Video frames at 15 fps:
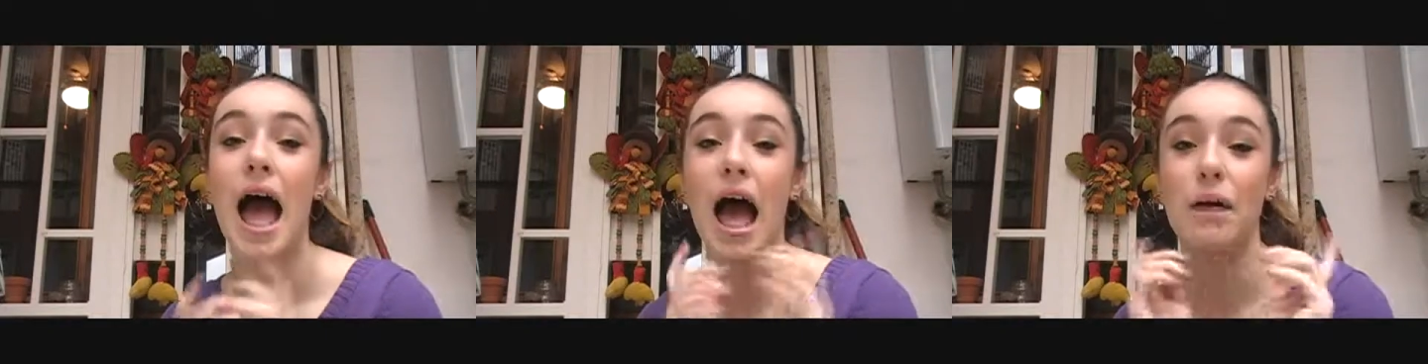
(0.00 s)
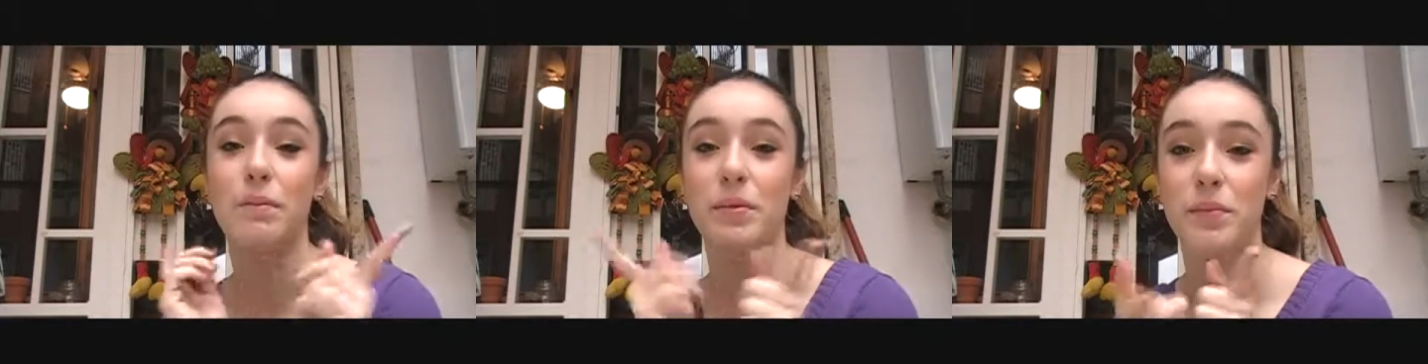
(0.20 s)

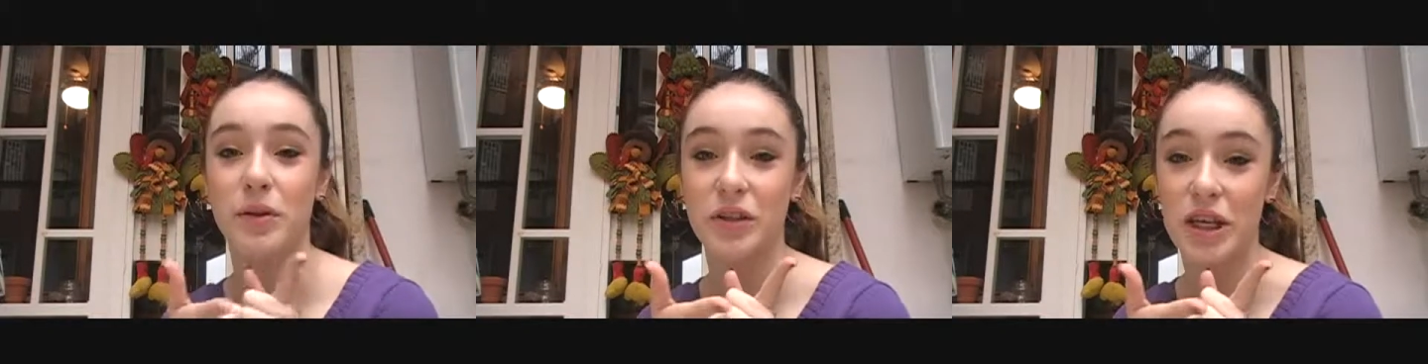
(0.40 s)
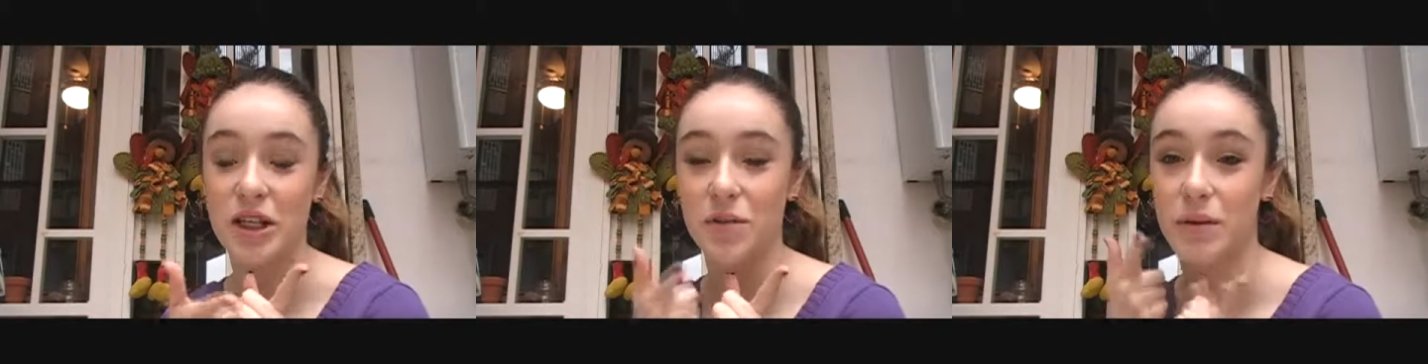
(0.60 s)
happy
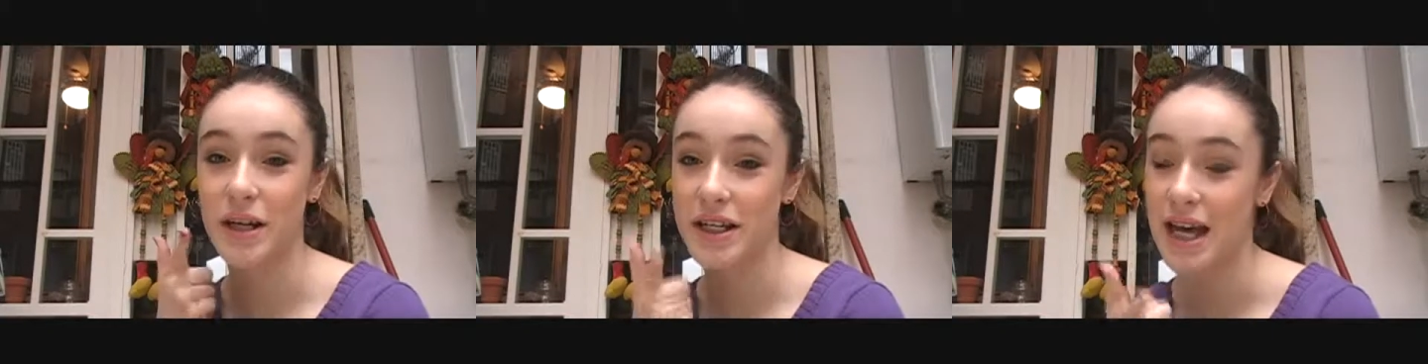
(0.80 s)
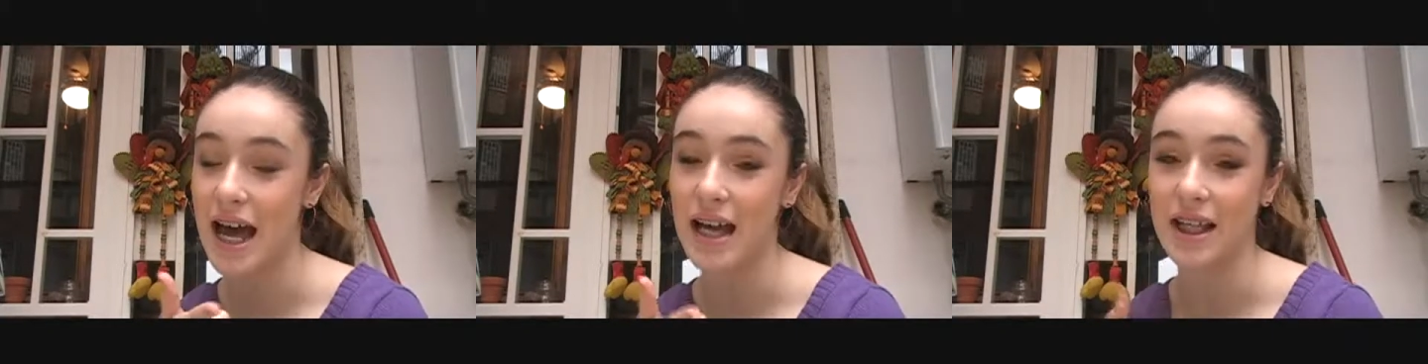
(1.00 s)
birthday to
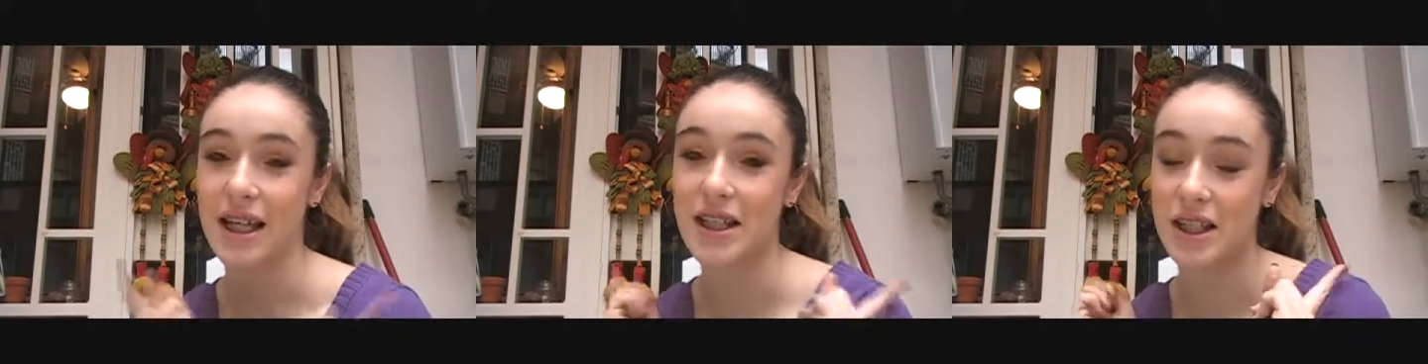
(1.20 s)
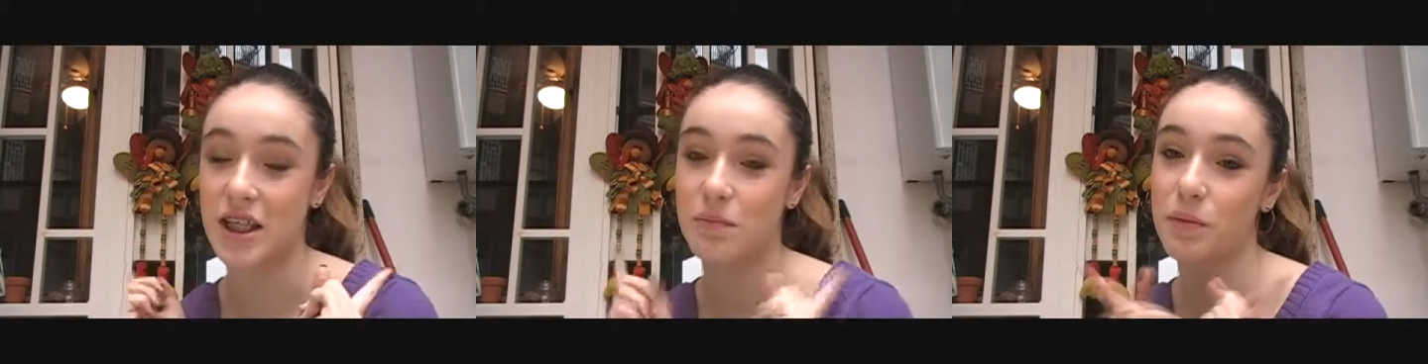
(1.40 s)
my dad,
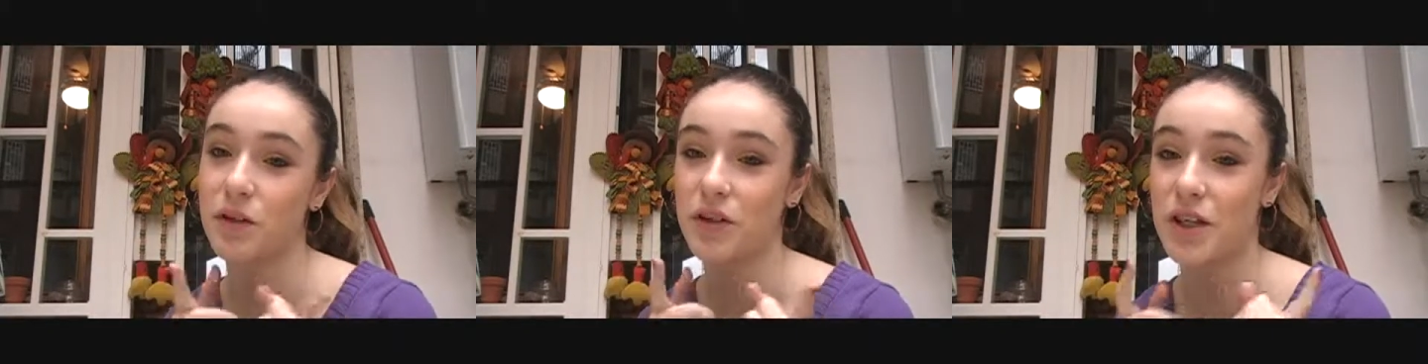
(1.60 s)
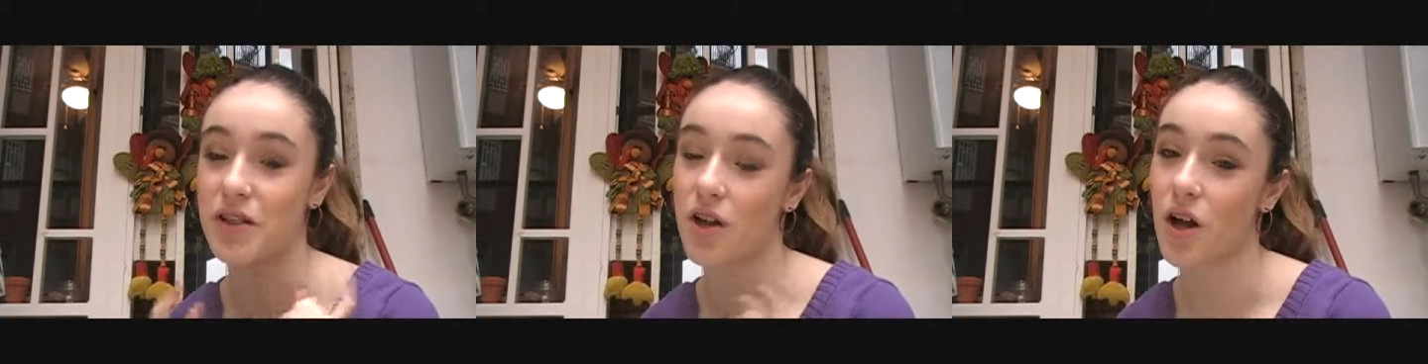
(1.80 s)
because his
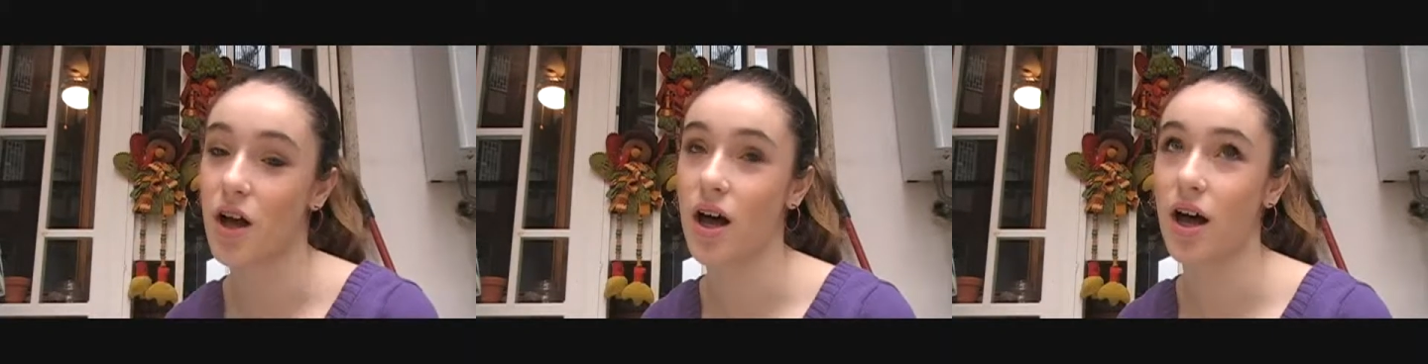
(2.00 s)
birthday's